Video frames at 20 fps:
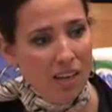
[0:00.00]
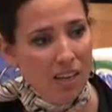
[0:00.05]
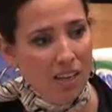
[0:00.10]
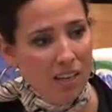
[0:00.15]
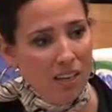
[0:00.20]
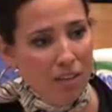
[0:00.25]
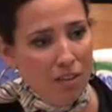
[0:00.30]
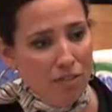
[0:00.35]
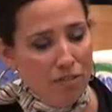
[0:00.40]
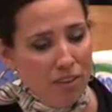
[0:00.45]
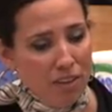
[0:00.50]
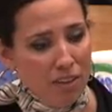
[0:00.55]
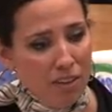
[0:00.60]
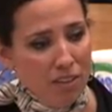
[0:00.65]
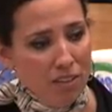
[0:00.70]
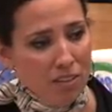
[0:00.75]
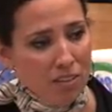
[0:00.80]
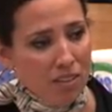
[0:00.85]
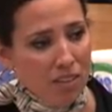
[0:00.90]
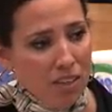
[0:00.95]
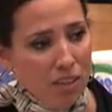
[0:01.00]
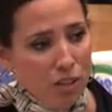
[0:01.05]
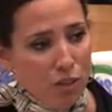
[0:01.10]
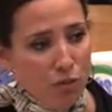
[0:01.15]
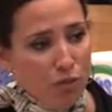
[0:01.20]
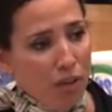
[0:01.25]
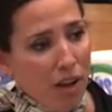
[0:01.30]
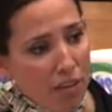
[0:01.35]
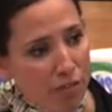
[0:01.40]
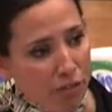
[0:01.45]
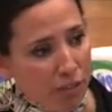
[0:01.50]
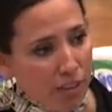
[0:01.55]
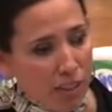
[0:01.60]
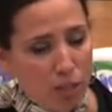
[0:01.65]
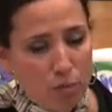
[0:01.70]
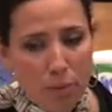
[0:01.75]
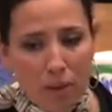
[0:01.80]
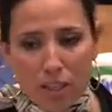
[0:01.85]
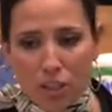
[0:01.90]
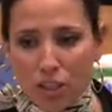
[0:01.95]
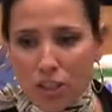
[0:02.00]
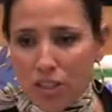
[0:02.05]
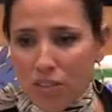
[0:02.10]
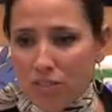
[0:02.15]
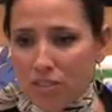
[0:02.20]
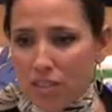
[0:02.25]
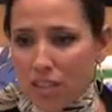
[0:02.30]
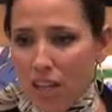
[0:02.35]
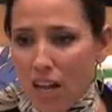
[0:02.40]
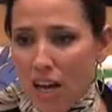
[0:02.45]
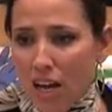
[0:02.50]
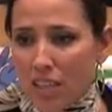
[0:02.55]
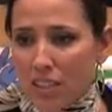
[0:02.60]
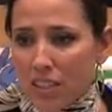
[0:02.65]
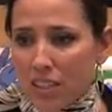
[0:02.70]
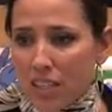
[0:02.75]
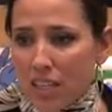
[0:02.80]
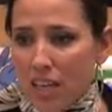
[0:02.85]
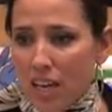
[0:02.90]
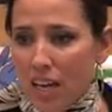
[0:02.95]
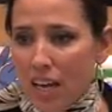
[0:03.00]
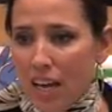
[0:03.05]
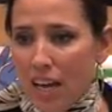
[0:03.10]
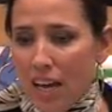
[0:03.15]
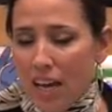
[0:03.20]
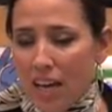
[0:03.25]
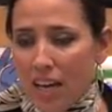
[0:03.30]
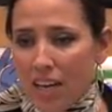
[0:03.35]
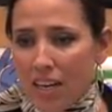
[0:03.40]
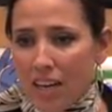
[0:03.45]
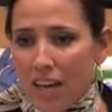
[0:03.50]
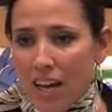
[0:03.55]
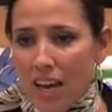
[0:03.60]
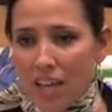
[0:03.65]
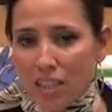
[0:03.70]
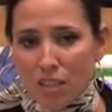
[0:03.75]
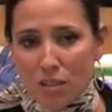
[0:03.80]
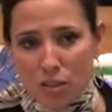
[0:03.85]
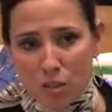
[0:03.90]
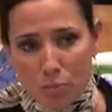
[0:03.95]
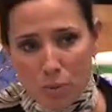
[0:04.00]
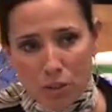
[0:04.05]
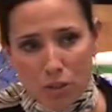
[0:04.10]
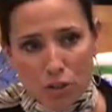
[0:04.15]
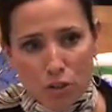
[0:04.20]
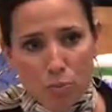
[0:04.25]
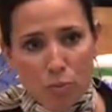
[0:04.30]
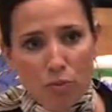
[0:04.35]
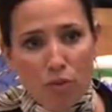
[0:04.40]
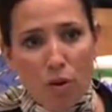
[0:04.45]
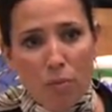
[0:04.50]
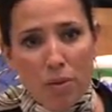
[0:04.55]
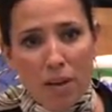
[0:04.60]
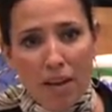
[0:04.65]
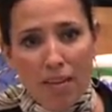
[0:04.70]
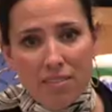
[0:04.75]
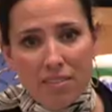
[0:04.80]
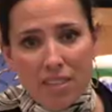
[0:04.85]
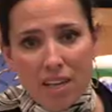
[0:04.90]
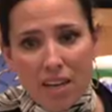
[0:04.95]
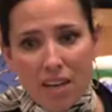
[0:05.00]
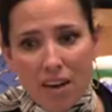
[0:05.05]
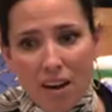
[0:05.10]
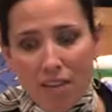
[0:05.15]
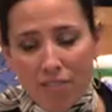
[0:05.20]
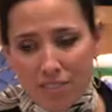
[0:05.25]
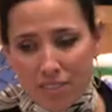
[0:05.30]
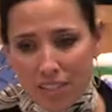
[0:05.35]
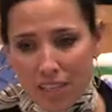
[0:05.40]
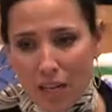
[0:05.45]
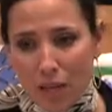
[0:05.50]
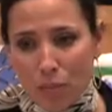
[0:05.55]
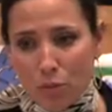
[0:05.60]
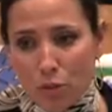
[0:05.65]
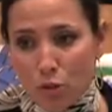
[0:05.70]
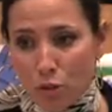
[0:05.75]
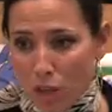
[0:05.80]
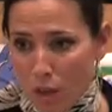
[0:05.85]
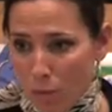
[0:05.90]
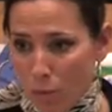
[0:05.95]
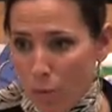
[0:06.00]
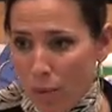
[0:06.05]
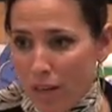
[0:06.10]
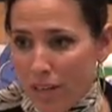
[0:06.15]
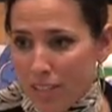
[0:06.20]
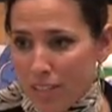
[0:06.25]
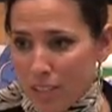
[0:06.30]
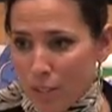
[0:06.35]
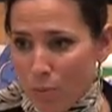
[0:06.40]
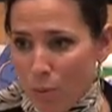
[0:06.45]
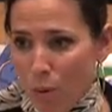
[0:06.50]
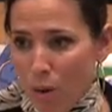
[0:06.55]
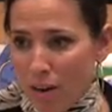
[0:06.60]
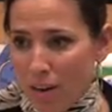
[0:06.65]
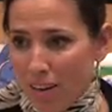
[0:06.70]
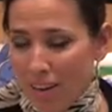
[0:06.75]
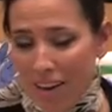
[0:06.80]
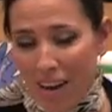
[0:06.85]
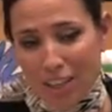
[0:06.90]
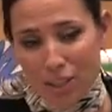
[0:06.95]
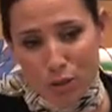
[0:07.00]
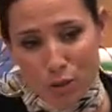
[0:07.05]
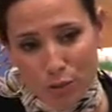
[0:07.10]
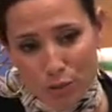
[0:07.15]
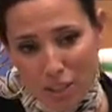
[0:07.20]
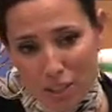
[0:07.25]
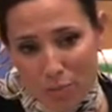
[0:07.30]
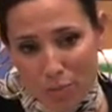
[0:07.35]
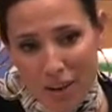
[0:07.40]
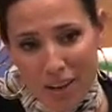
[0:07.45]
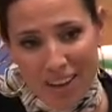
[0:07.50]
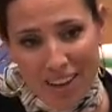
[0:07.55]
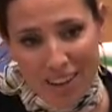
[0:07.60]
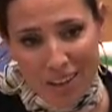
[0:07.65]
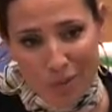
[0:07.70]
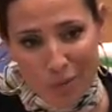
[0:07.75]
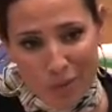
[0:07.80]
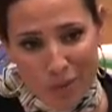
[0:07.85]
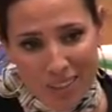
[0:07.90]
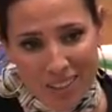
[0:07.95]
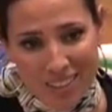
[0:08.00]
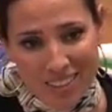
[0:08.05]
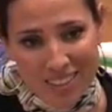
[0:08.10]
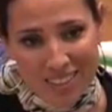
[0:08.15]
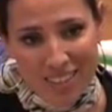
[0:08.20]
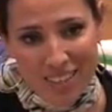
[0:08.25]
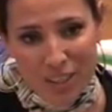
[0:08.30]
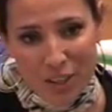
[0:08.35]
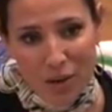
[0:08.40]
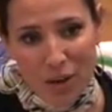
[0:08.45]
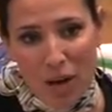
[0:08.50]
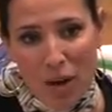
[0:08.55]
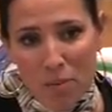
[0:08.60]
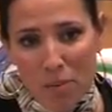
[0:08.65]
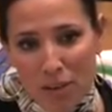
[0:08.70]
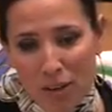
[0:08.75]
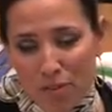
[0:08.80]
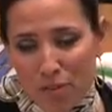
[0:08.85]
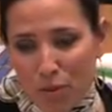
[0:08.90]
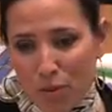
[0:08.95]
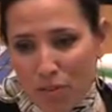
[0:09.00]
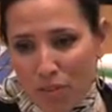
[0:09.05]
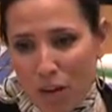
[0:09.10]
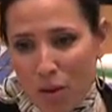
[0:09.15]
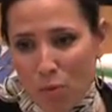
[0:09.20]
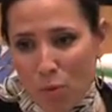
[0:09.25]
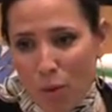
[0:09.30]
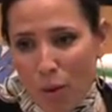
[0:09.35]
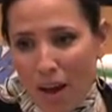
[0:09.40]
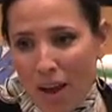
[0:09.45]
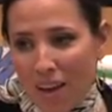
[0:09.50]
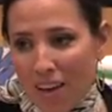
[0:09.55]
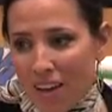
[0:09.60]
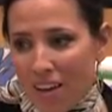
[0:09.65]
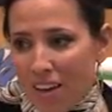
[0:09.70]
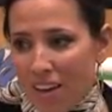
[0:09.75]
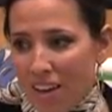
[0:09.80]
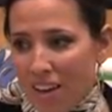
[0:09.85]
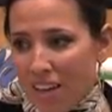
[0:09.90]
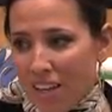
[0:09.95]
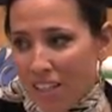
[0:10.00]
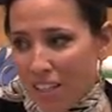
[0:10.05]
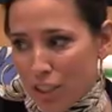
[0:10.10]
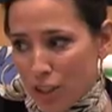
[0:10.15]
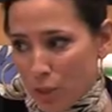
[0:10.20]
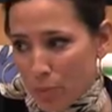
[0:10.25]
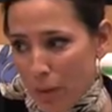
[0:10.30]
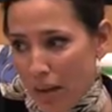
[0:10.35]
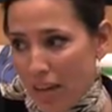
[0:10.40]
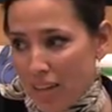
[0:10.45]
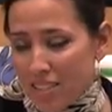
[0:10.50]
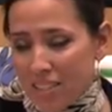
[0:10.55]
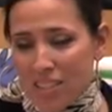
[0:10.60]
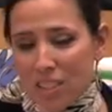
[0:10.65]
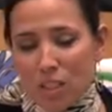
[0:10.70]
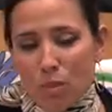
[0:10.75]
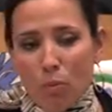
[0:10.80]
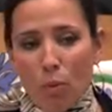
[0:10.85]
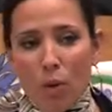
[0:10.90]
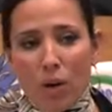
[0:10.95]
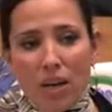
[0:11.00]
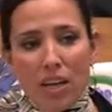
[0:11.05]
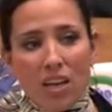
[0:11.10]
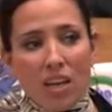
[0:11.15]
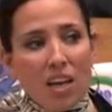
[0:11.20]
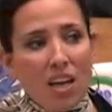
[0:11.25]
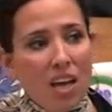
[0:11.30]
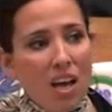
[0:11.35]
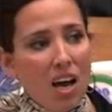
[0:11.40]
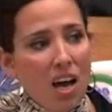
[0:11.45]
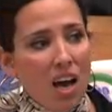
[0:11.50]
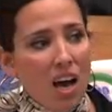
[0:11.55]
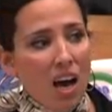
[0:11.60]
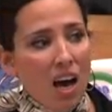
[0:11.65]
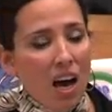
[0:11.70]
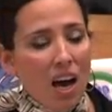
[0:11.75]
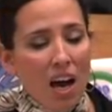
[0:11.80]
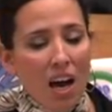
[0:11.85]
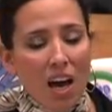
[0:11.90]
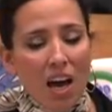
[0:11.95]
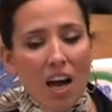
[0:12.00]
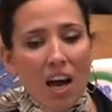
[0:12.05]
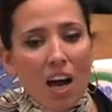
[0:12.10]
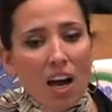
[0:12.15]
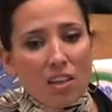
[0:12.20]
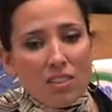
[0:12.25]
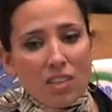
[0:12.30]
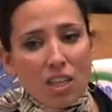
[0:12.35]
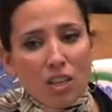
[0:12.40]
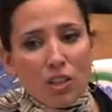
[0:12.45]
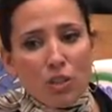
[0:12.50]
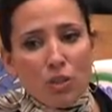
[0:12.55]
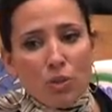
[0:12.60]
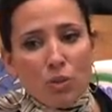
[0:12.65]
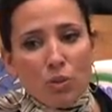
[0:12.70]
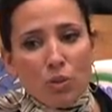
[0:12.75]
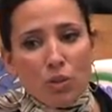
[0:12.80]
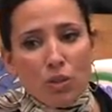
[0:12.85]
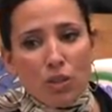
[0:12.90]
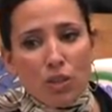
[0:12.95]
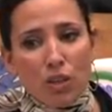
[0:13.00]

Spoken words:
in the field. You fight for expansion of slots. And as speakers before me have said, oftentimes you come away disappointed. And I too raised my hand when he said, how many of you have come away in years past disappointed? And I'll tell you